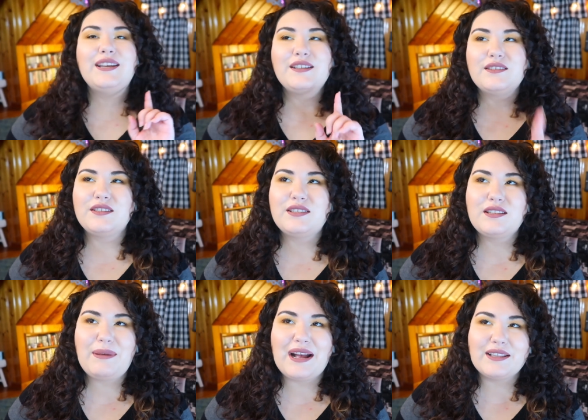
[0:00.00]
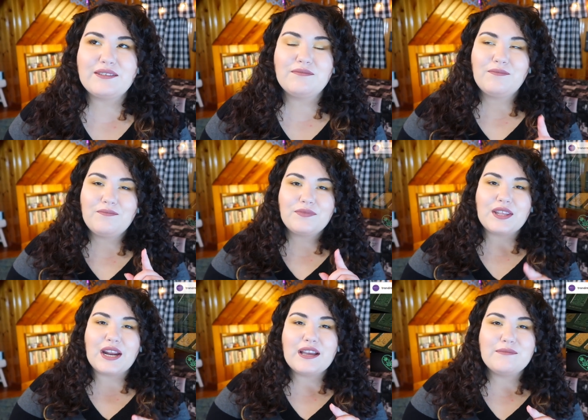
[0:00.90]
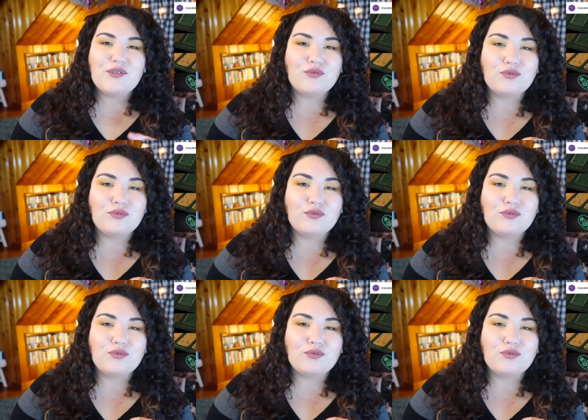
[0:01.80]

So this is a palette that I'm